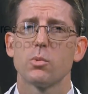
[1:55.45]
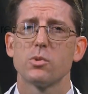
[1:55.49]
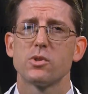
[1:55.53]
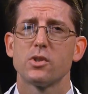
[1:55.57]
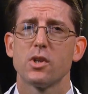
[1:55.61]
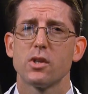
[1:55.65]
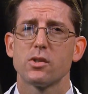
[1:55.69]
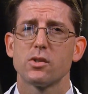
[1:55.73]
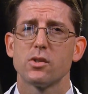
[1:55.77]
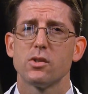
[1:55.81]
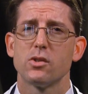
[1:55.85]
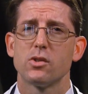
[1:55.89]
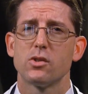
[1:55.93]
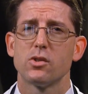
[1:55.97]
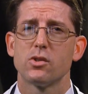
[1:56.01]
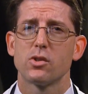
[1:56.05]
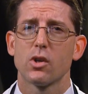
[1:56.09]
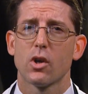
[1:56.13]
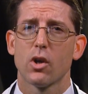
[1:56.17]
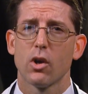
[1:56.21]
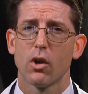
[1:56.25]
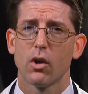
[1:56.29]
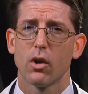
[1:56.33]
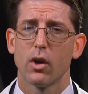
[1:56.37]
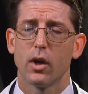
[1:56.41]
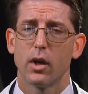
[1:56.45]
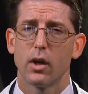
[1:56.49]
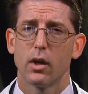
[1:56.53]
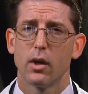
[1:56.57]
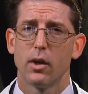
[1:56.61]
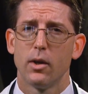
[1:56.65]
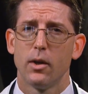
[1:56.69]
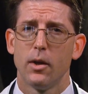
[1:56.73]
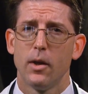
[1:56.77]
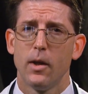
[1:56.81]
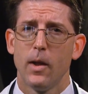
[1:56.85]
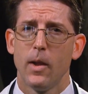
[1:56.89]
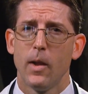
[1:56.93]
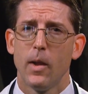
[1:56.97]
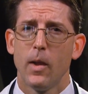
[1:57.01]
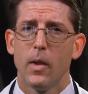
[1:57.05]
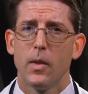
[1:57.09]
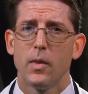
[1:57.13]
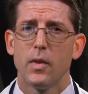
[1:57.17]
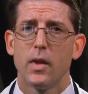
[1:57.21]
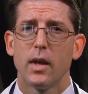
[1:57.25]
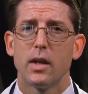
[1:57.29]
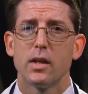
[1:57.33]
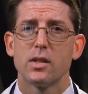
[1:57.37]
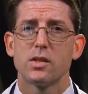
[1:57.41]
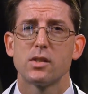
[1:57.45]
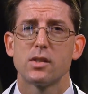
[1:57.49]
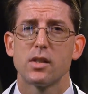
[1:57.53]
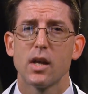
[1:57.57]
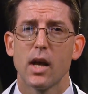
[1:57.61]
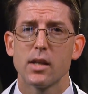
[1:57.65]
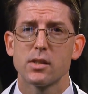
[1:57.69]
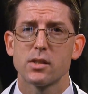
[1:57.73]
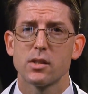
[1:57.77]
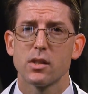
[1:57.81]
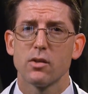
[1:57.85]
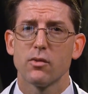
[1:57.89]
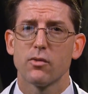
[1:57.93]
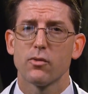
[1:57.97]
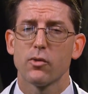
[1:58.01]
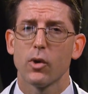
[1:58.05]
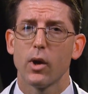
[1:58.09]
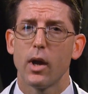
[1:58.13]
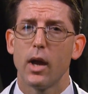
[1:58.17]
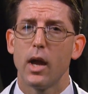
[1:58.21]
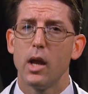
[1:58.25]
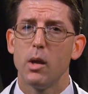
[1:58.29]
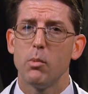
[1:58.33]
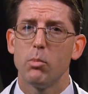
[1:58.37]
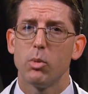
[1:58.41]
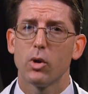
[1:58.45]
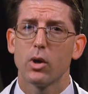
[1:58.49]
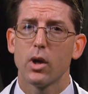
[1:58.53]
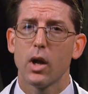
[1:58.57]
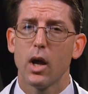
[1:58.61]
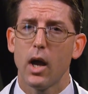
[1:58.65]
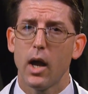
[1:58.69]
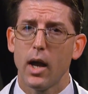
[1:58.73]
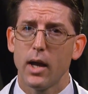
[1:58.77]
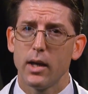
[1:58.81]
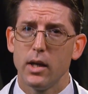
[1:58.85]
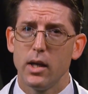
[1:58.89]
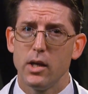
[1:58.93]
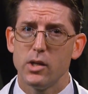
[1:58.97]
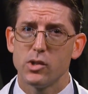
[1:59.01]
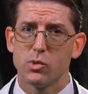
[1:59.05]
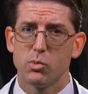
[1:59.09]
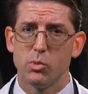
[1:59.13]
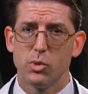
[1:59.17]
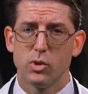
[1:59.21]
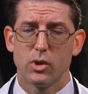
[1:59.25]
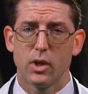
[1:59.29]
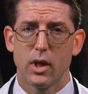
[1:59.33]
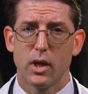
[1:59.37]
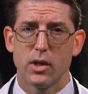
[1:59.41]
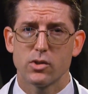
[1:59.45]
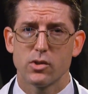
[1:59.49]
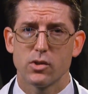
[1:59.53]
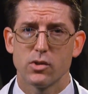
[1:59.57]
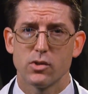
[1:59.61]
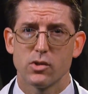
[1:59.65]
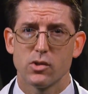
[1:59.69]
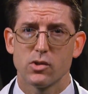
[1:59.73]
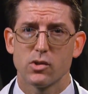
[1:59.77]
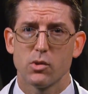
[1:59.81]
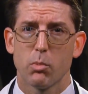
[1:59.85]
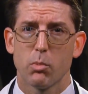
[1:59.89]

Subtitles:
resistance is occurring, then assessing for ABL kinase mutations is